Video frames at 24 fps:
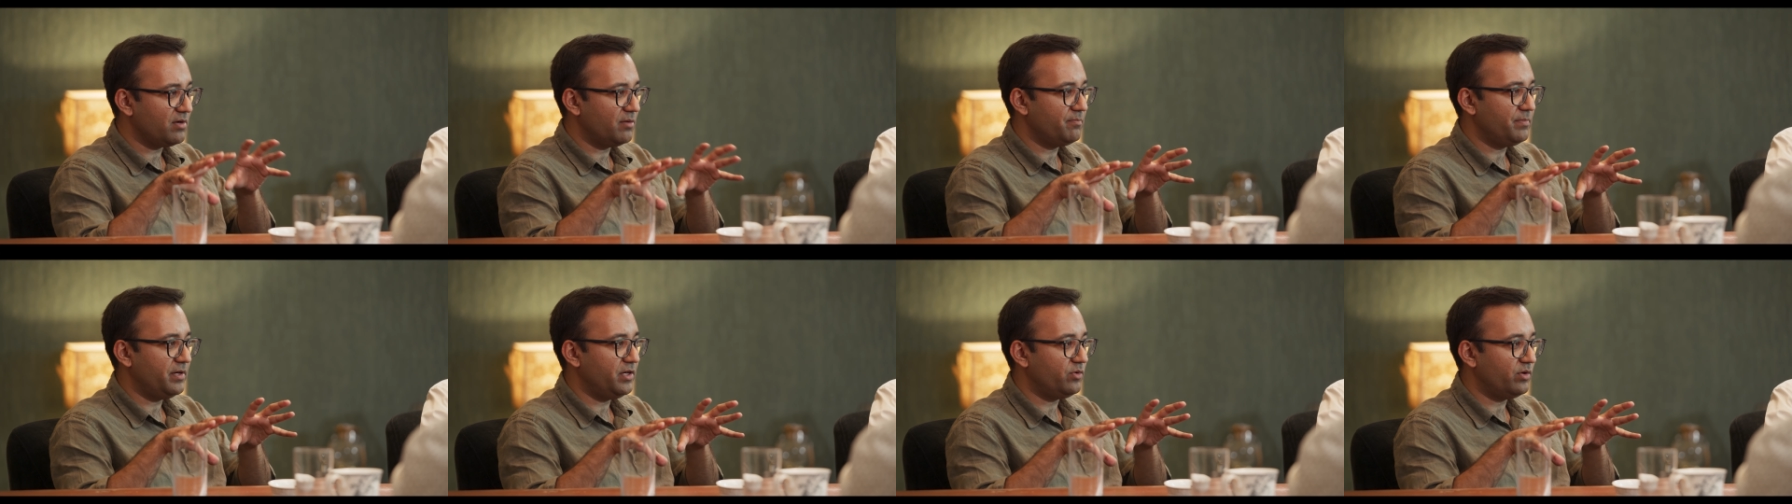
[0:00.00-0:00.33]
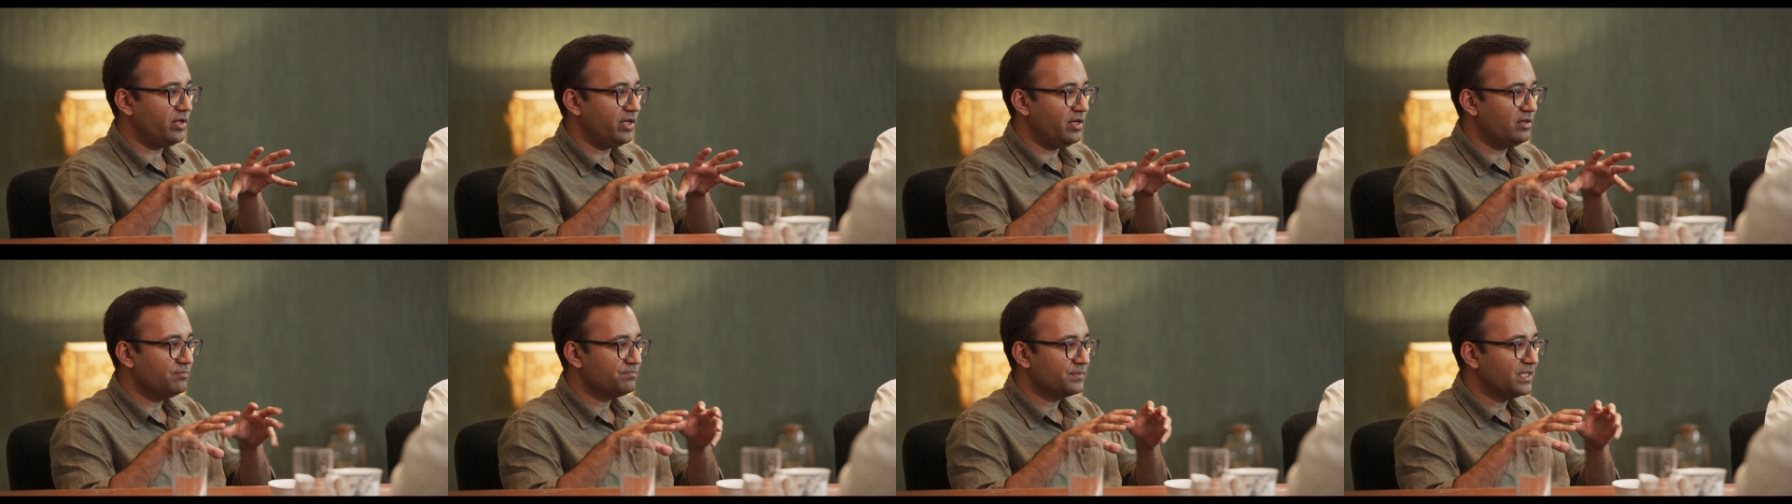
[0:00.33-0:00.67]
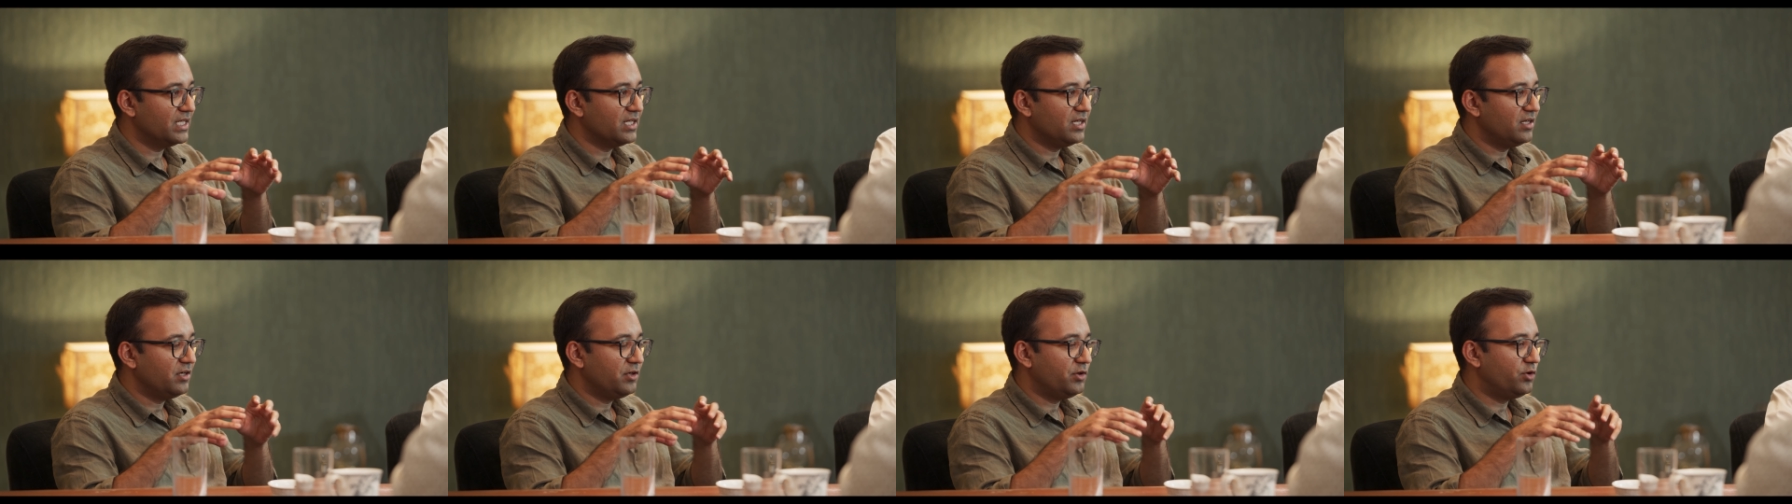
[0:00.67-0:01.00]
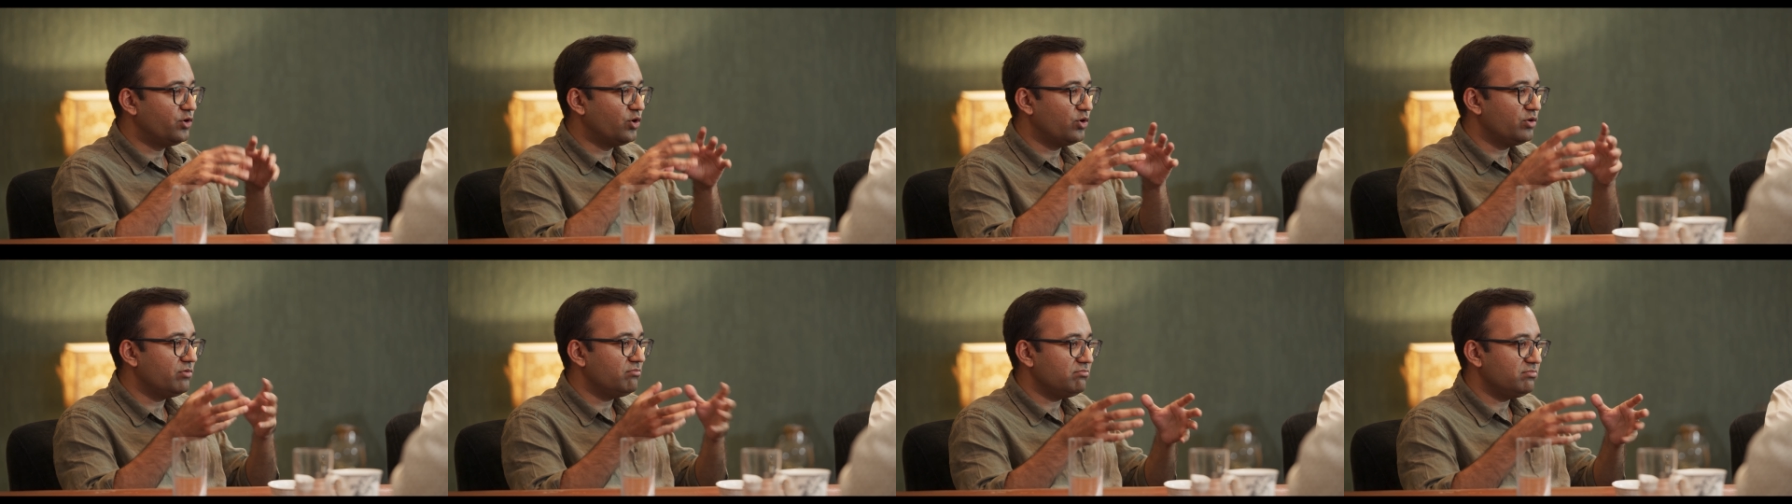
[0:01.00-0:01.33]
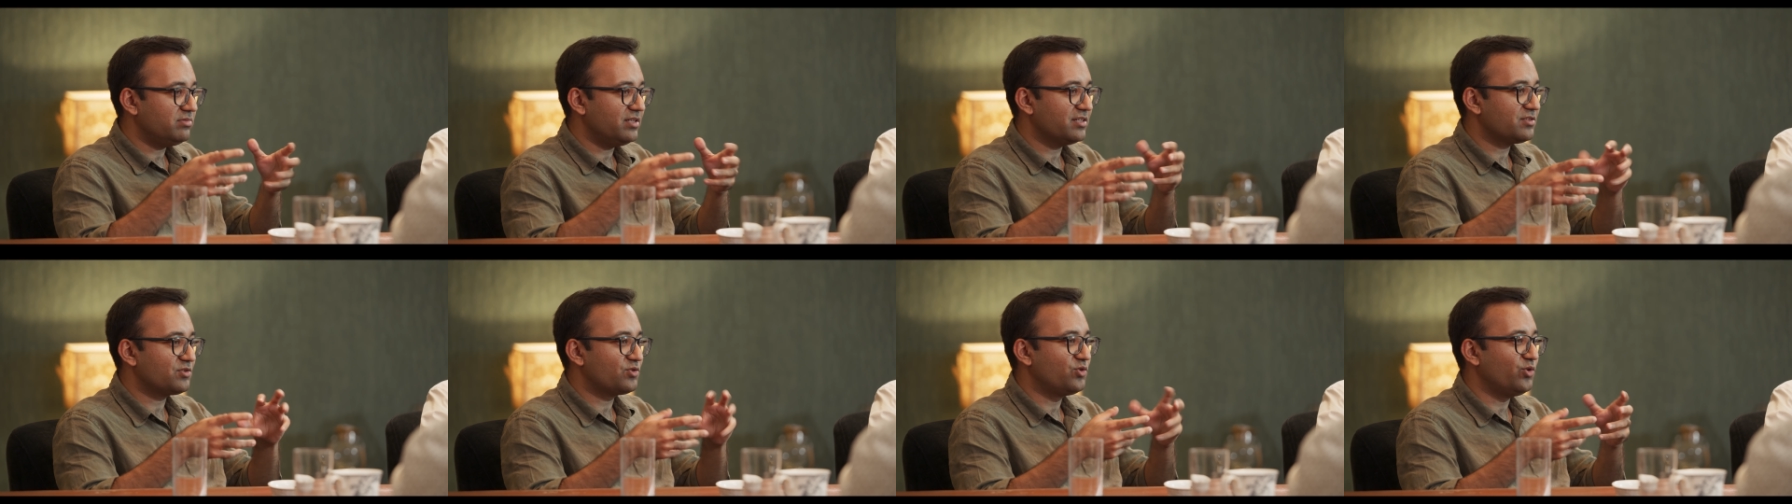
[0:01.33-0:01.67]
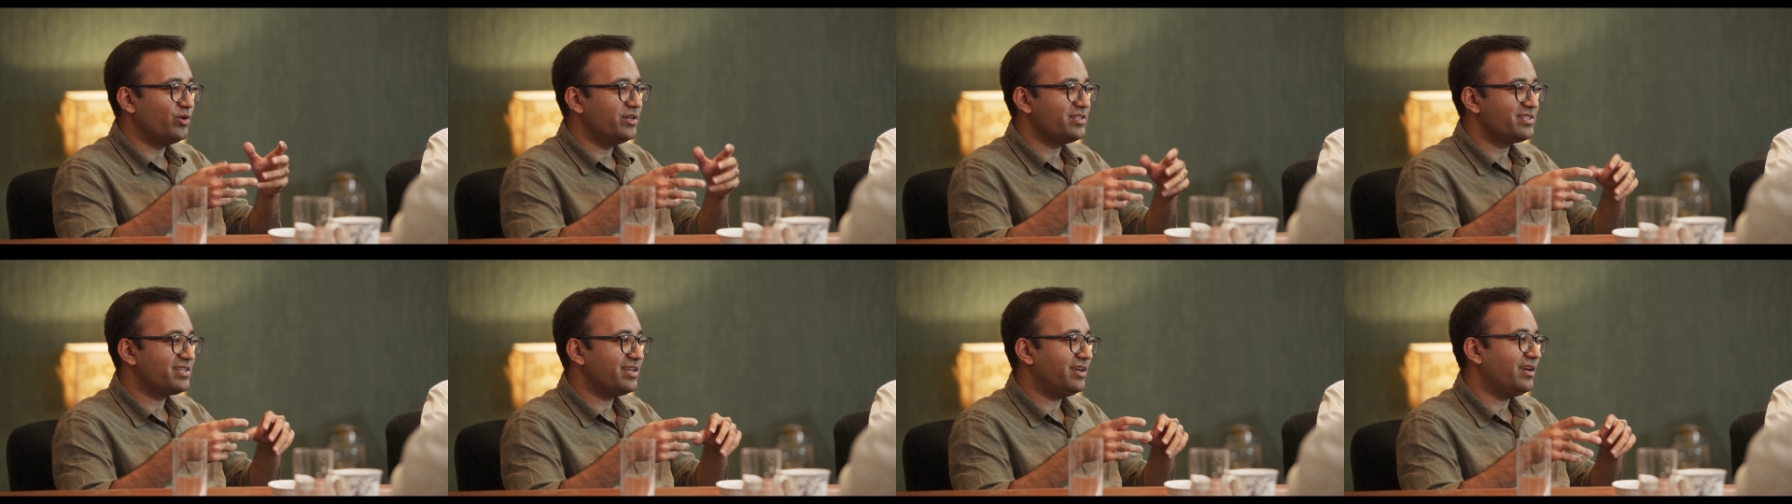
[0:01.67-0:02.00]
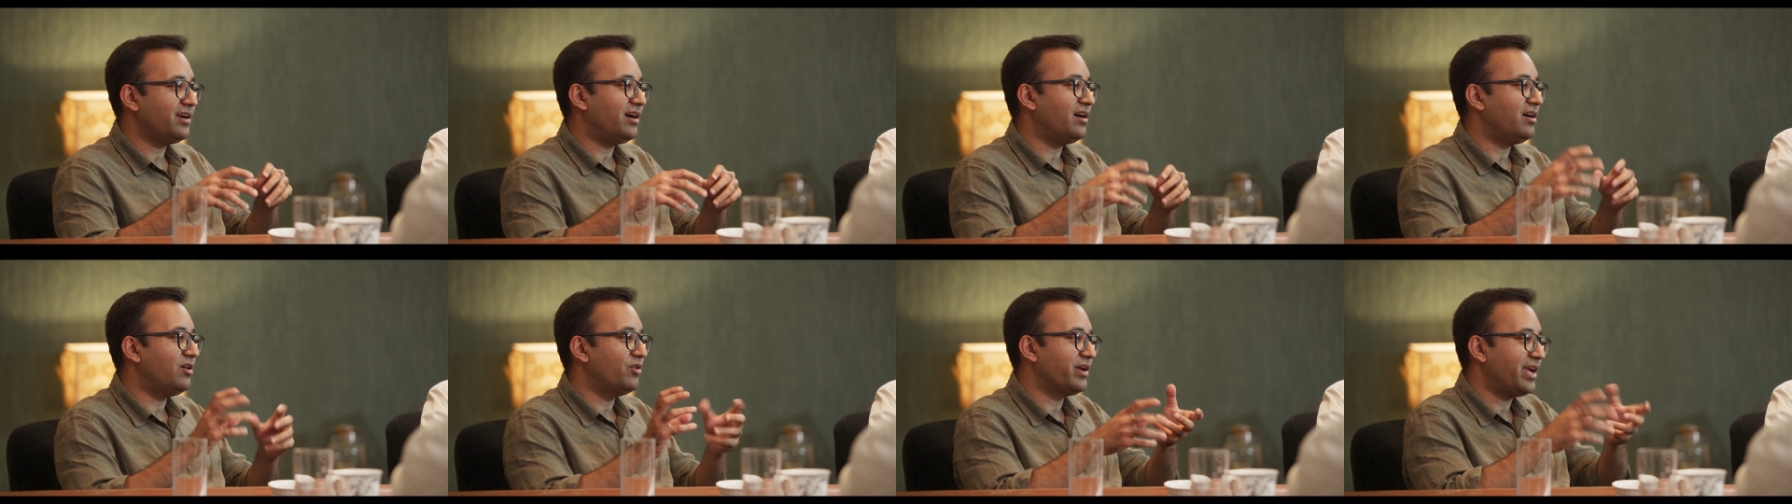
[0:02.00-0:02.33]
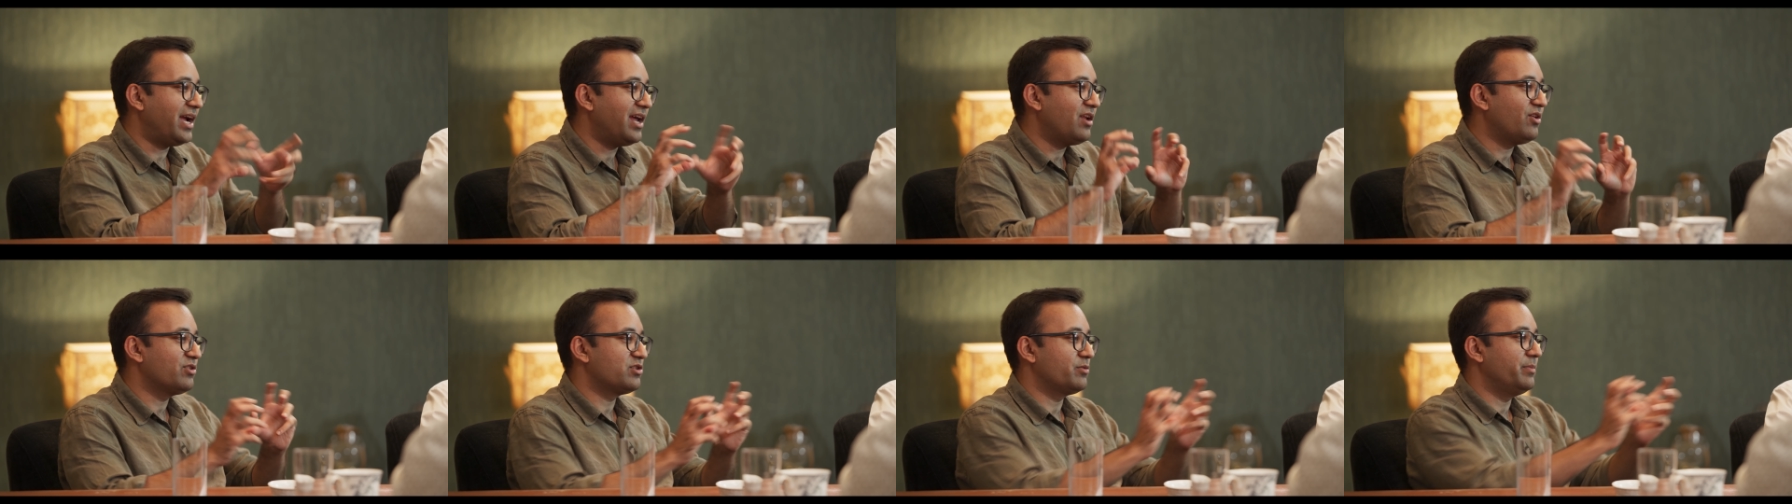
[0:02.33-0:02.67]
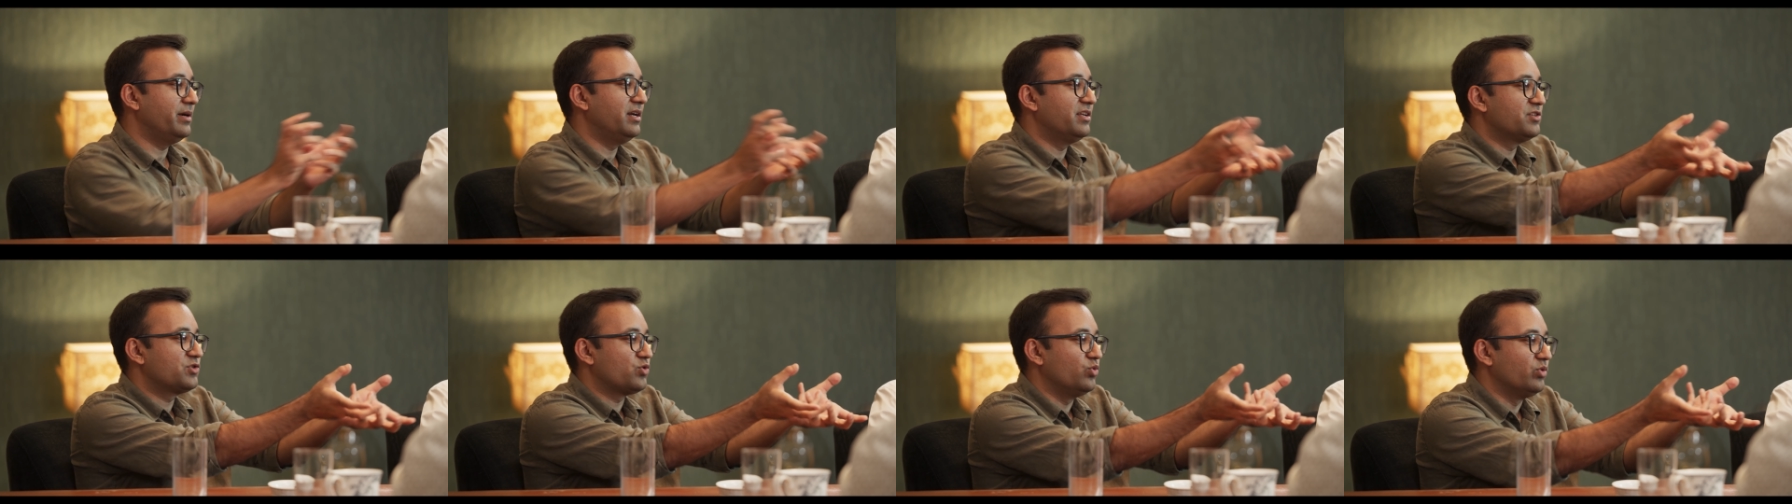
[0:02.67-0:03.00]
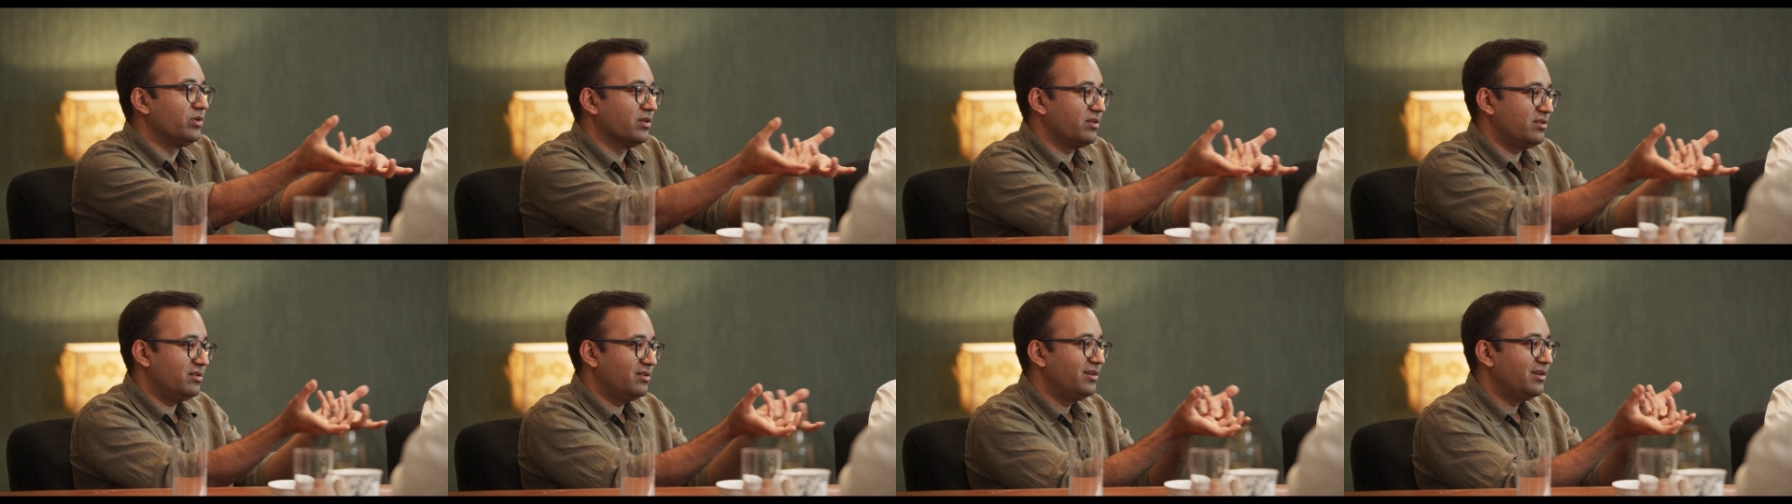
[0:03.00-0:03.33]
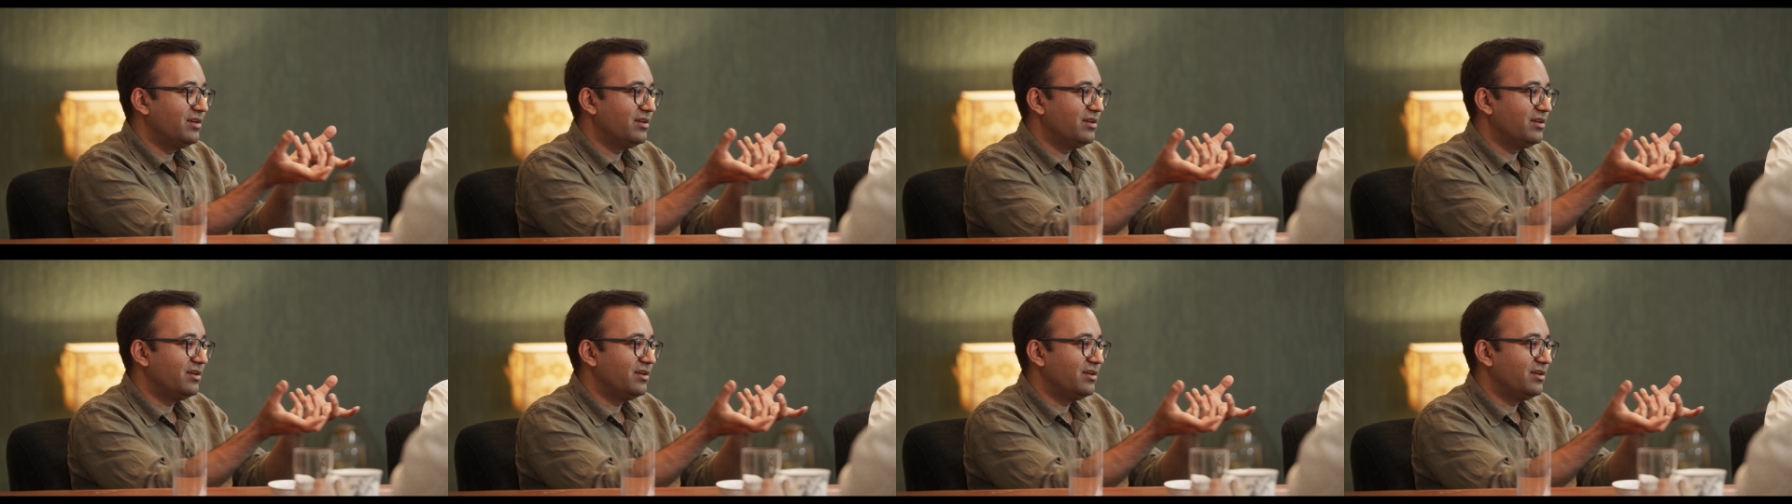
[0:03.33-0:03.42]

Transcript: company today, don't just go and say, "How okay, I'll also build a scooter."